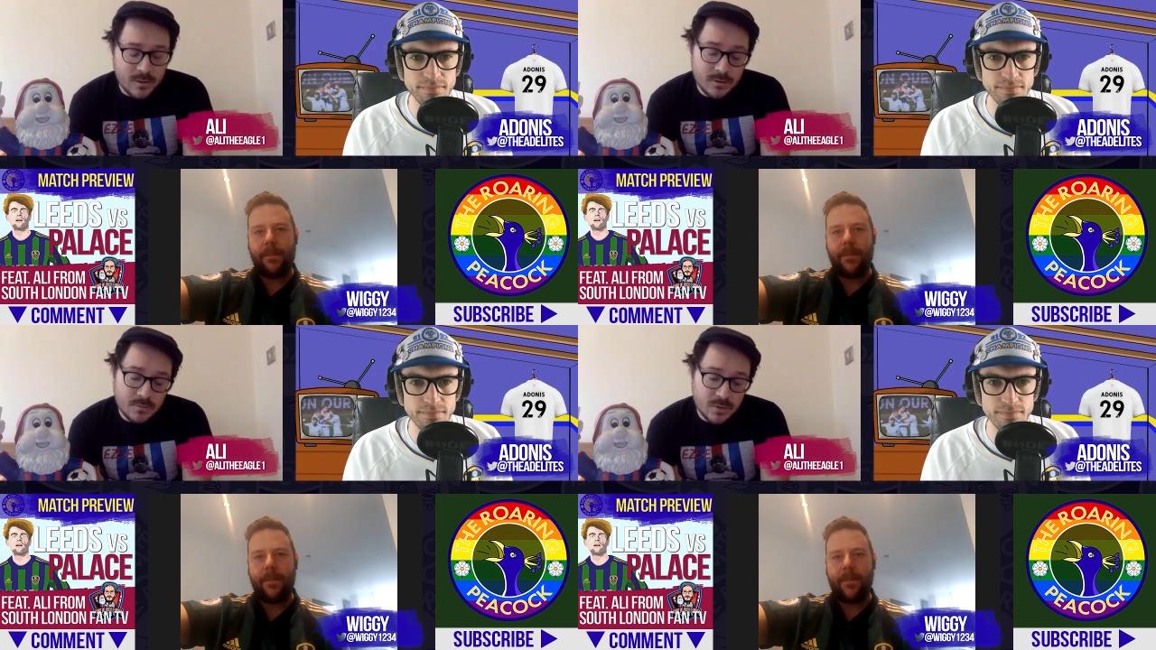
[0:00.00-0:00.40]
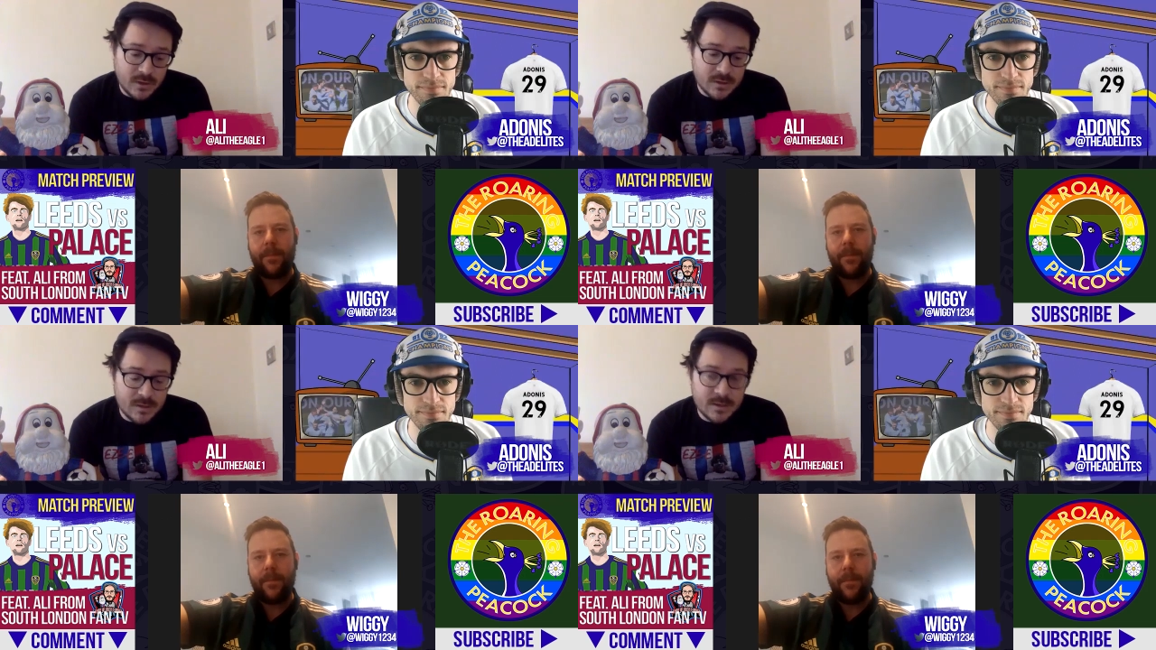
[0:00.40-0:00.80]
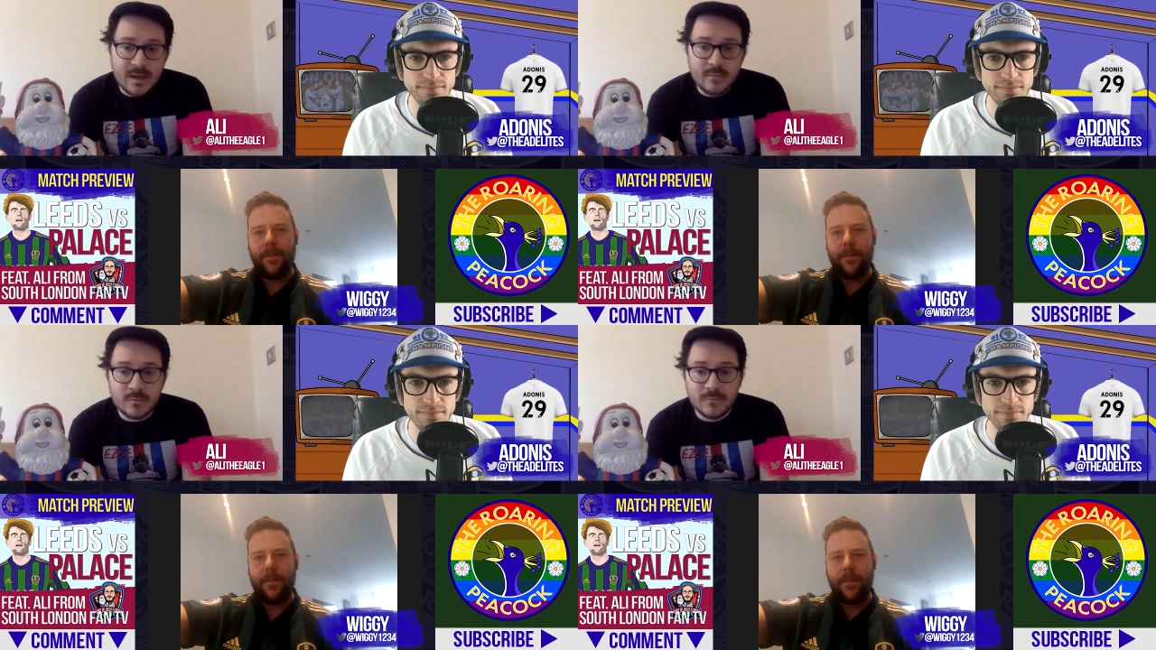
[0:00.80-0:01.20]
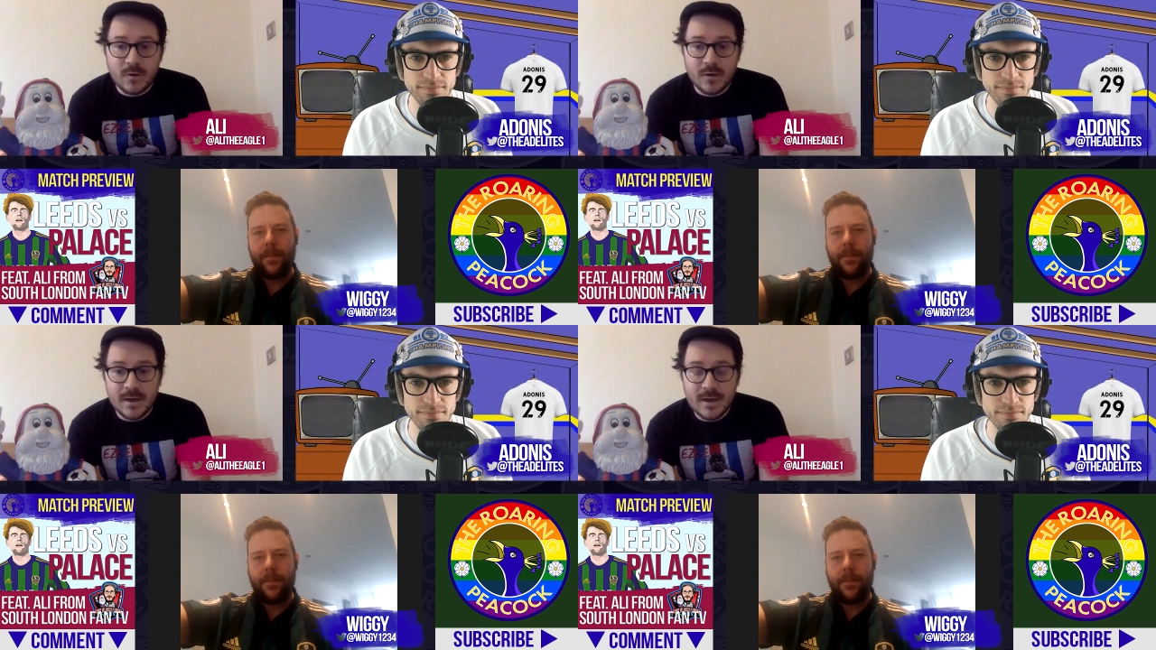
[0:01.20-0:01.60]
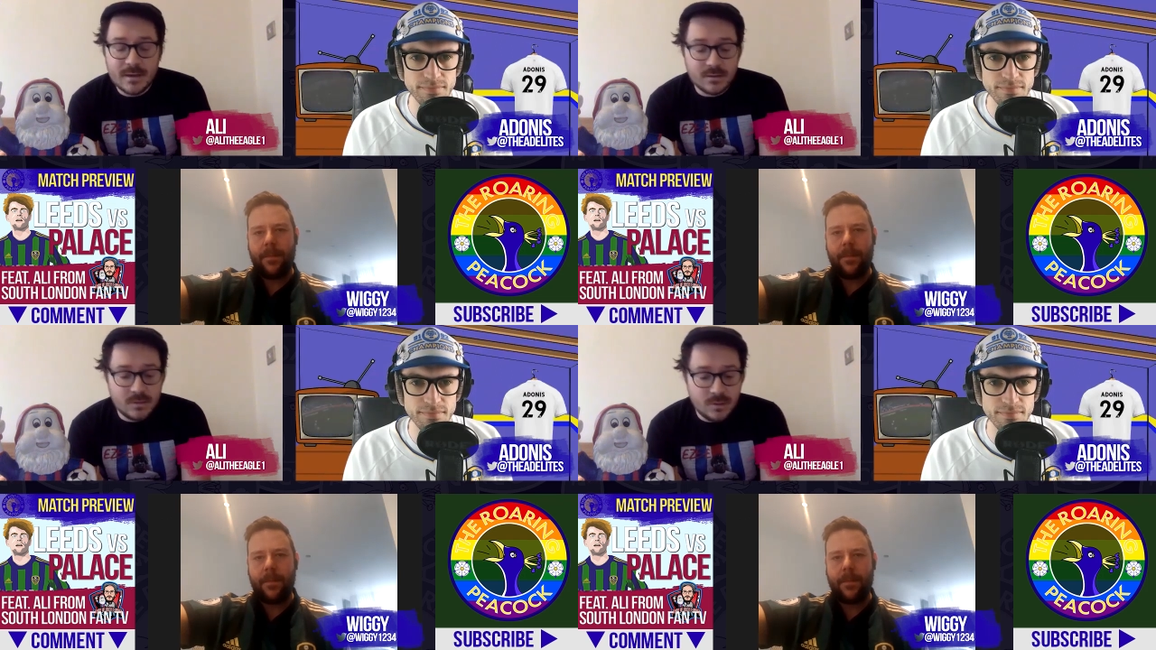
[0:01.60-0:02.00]
Speaker 1: and looking at the games we've got ahead,
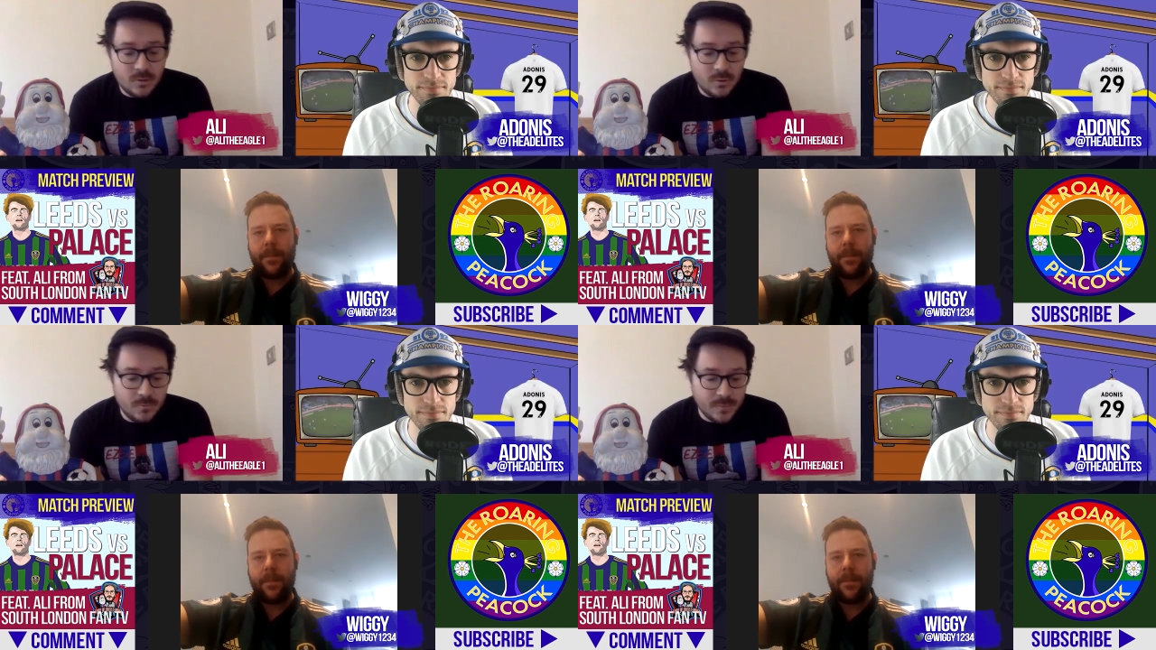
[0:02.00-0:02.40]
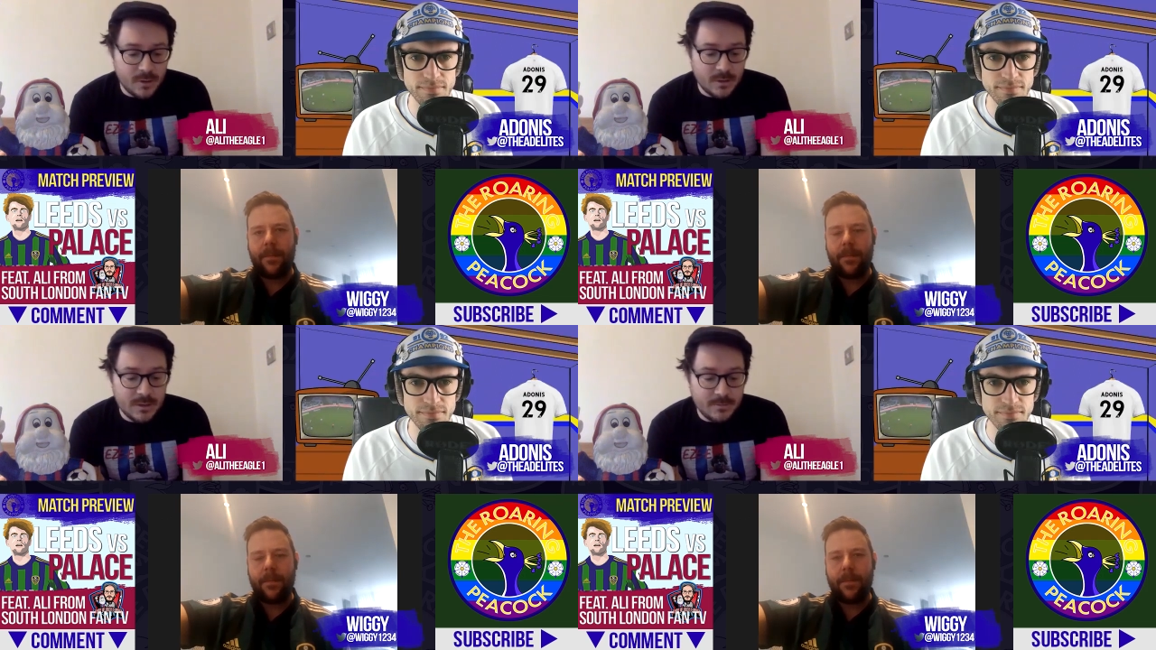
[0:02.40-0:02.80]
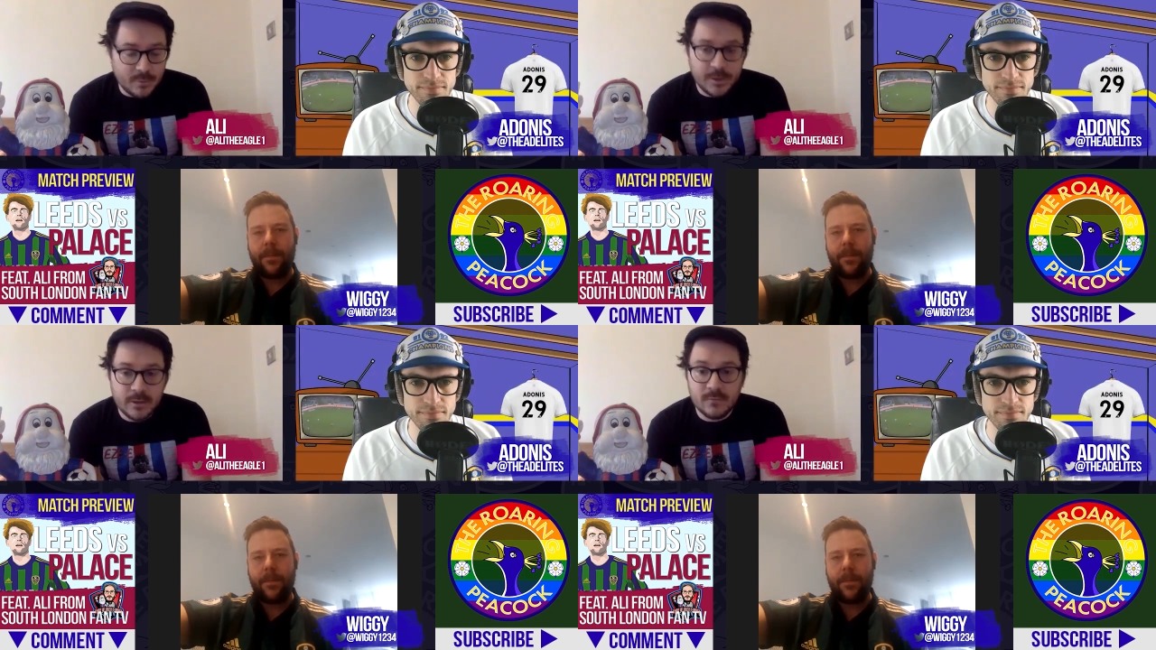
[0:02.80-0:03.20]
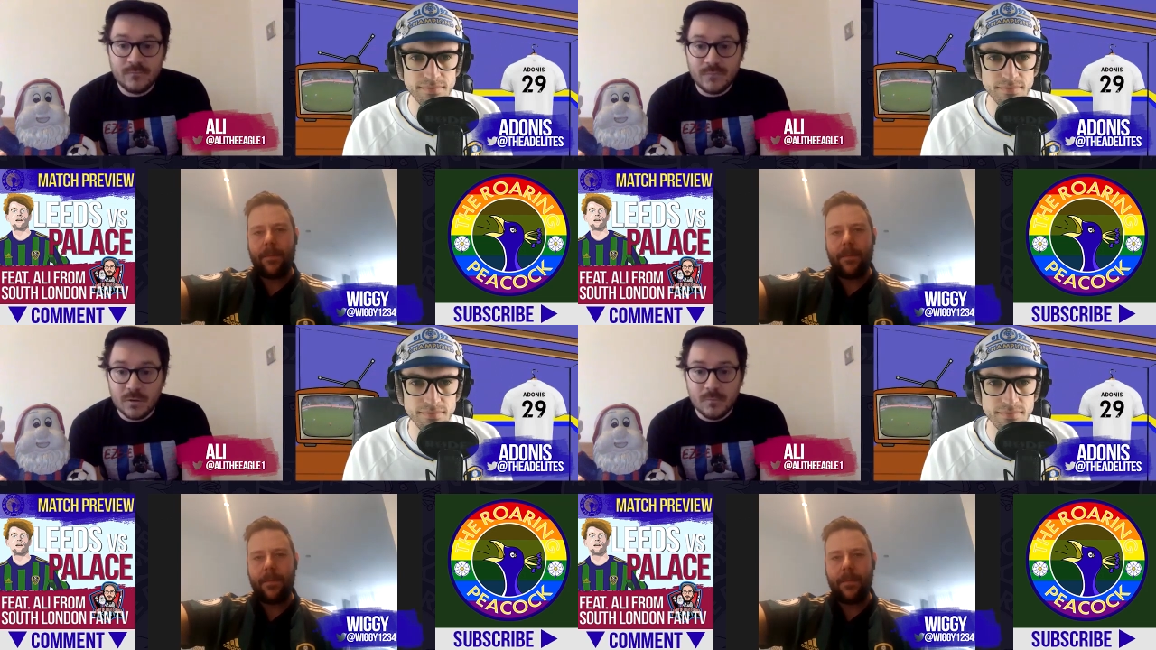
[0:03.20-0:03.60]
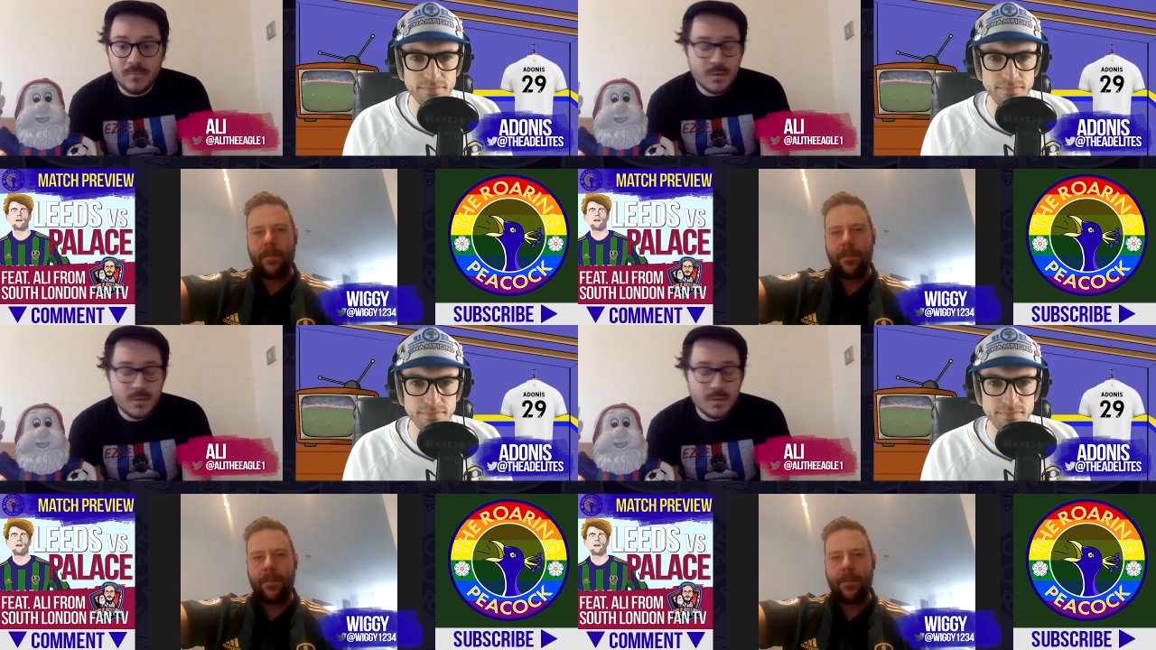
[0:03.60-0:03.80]
you, Burnley, Brighton, Fulham,